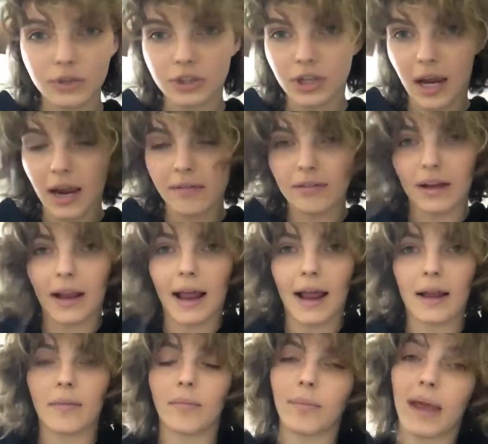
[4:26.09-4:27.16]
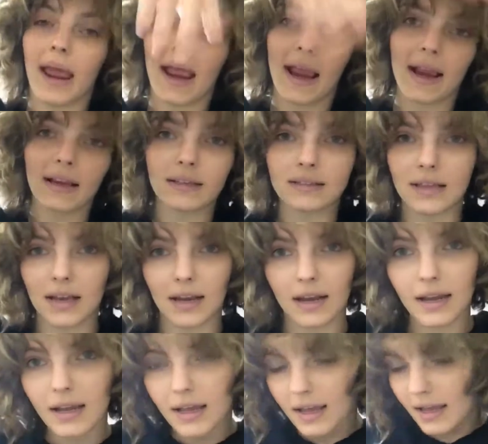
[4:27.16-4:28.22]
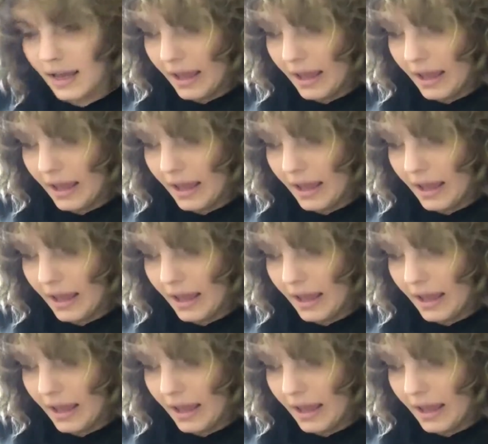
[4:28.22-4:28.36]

were shaved and I had bangs and